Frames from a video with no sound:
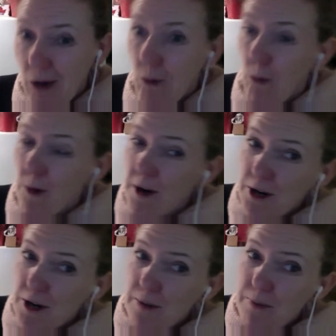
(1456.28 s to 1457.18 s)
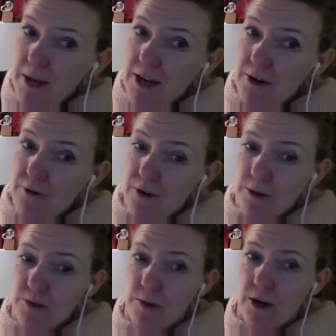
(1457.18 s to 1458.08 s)
or it could be your
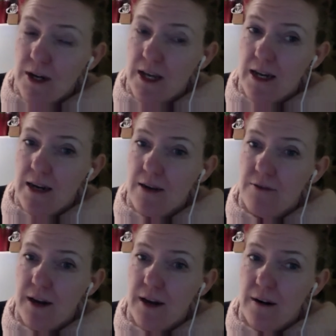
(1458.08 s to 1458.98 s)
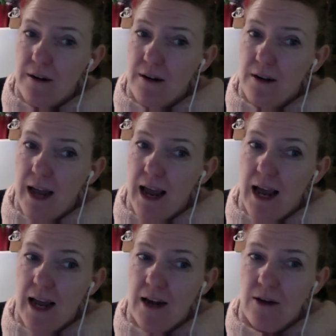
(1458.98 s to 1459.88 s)
farmer's market, a vendor,
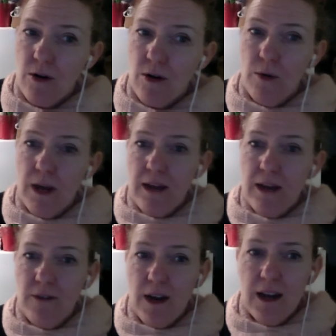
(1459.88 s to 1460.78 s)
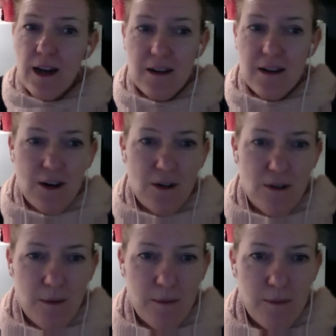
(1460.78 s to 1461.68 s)
and going and finding
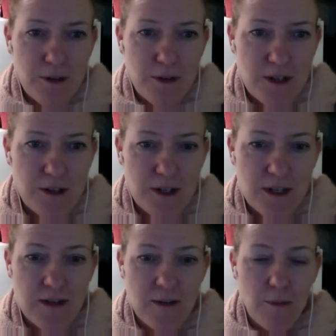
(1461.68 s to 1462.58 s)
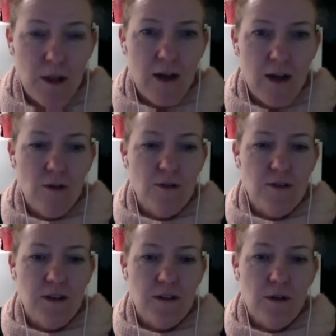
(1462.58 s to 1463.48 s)
a person who could supply all those
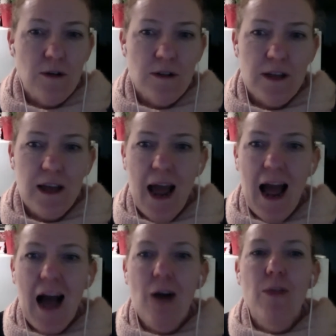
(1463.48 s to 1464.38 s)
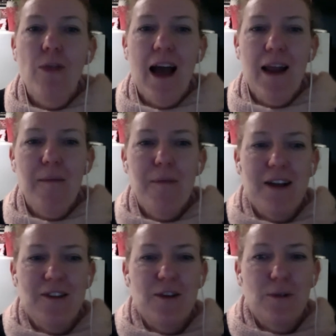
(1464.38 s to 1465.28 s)
things locally, and how that
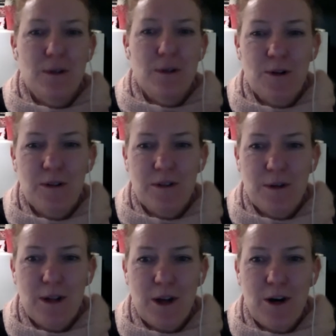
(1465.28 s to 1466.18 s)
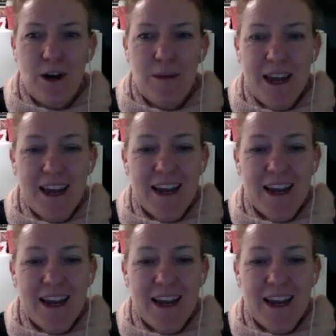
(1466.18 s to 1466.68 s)
impacts your local economy